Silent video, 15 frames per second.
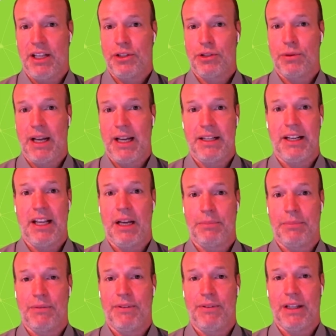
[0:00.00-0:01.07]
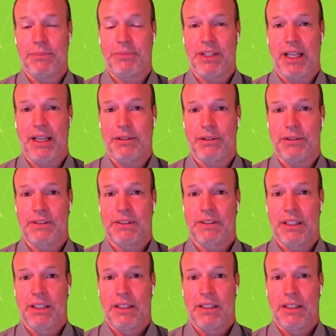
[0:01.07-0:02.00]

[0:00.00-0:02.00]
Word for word: and trying to help develop standards.